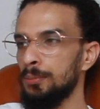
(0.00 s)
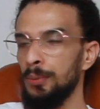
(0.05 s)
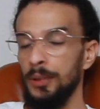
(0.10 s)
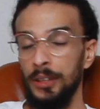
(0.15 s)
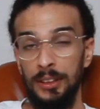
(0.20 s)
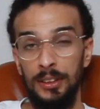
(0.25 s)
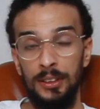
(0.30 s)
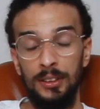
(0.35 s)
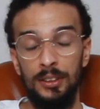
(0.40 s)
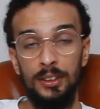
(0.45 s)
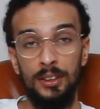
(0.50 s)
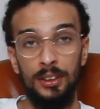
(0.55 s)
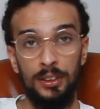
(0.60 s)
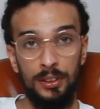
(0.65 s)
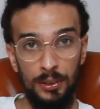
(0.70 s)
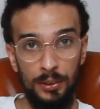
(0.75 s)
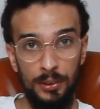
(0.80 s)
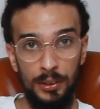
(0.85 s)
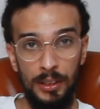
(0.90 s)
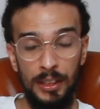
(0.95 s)
personal
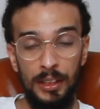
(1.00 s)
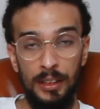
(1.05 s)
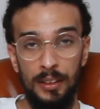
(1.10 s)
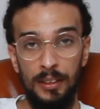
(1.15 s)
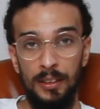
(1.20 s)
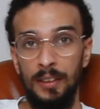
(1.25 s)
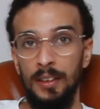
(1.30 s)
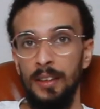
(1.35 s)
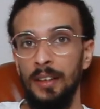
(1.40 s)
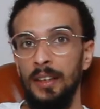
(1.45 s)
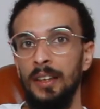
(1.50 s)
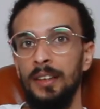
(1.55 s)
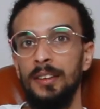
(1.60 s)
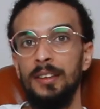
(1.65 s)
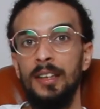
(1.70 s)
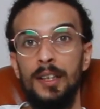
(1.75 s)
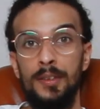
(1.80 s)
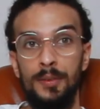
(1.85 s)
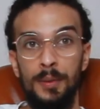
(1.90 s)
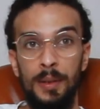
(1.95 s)
story
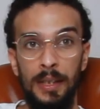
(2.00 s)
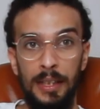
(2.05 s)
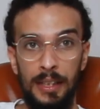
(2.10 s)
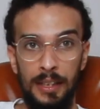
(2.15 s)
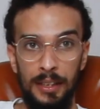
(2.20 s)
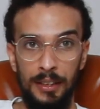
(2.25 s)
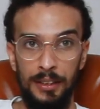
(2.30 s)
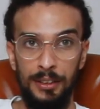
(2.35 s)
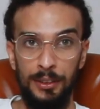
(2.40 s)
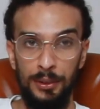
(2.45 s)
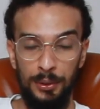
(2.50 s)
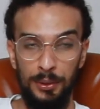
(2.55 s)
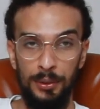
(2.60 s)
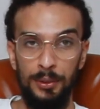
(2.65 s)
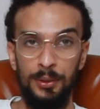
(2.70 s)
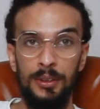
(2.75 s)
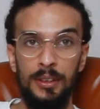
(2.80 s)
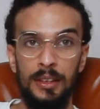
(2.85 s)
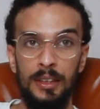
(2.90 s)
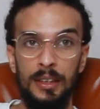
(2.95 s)
that related
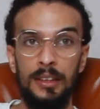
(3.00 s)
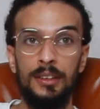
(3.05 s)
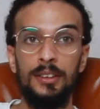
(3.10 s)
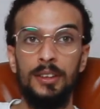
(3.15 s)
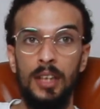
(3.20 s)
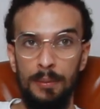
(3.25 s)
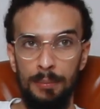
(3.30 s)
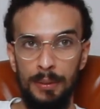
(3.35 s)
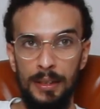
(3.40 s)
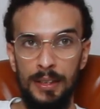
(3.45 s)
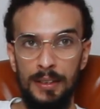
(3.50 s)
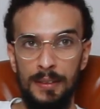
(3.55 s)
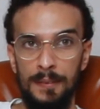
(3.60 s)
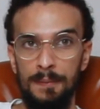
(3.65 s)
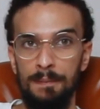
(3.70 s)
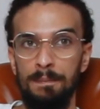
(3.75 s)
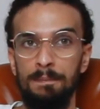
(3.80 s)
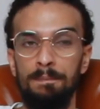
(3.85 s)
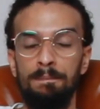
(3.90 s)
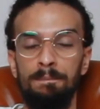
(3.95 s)
to the topic.
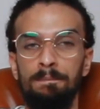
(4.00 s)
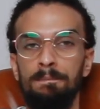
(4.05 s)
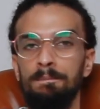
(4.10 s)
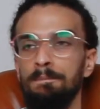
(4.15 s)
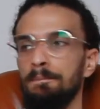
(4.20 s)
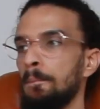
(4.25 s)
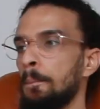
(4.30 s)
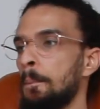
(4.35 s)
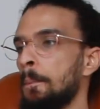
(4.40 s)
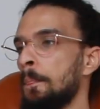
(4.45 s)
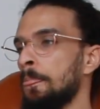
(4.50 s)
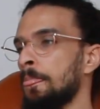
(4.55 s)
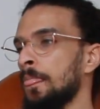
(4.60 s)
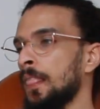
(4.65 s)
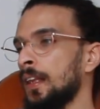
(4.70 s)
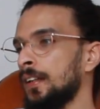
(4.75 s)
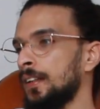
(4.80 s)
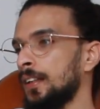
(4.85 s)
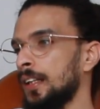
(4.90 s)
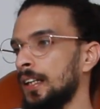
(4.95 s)

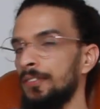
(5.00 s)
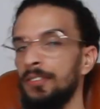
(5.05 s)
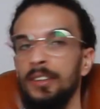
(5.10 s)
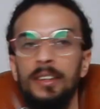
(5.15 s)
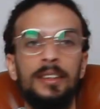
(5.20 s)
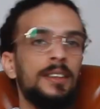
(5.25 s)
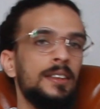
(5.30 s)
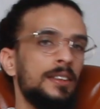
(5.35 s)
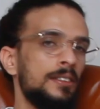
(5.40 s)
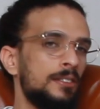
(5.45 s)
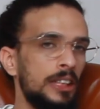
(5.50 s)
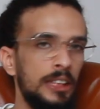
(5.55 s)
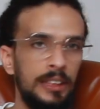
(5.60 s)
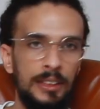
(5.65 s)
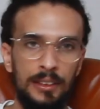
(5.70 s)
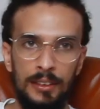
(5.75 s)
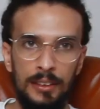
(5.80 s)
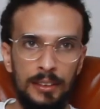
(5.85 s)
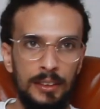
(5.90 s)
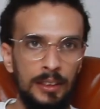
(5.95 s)
If it's
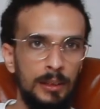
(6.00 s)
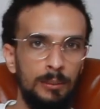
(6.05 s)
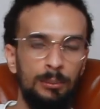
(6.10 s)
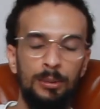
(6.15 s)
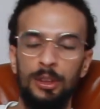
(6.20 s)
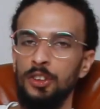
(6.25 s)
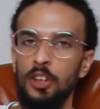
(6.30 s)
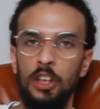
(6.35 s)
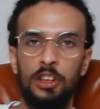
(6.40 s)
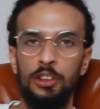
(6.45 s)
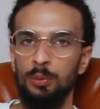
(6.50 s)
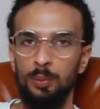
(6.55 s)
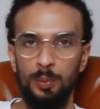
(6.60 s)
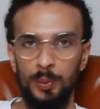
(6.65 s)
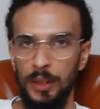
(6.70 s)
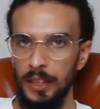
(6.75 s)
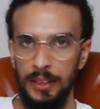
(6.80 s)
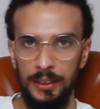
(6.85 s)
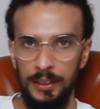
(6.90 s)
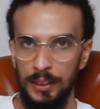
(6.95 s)
racism, structural
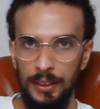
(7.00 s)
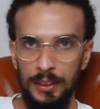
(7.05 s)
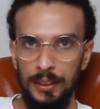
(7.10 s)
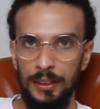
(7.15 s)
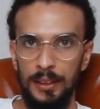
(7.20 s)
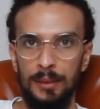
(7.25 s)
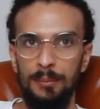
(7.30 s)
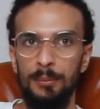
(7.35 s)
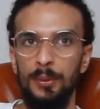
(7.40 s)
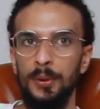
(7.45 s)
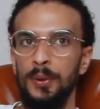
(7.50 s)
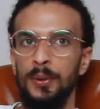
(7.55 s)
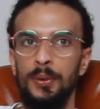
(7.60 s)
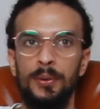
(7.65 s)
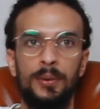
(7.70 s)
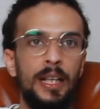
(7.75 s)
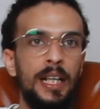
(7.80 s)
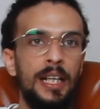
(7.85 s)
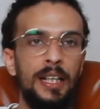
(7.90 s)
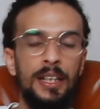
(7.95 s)
racism,
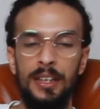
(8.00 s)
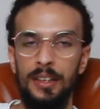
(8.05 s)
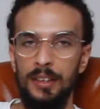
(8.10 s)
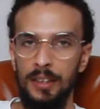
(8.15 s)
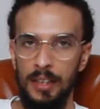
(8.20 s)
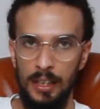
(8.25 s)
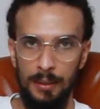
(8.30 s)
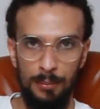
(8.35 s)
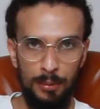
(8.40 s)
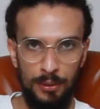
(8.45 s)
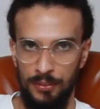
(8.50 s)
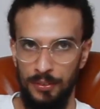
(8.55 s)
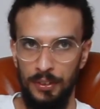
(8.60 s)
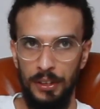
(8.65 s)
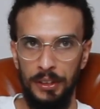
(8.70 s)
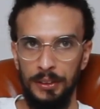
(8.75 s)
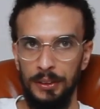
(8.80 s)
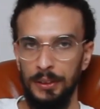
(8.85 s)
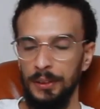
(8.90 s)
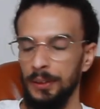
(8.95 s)
or any type of
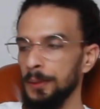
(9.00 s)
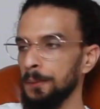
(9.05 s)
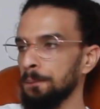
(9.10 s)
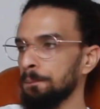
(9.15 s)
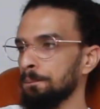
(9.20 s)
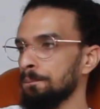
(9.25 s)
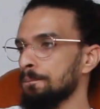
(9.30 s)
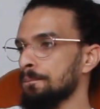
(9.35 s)
racism.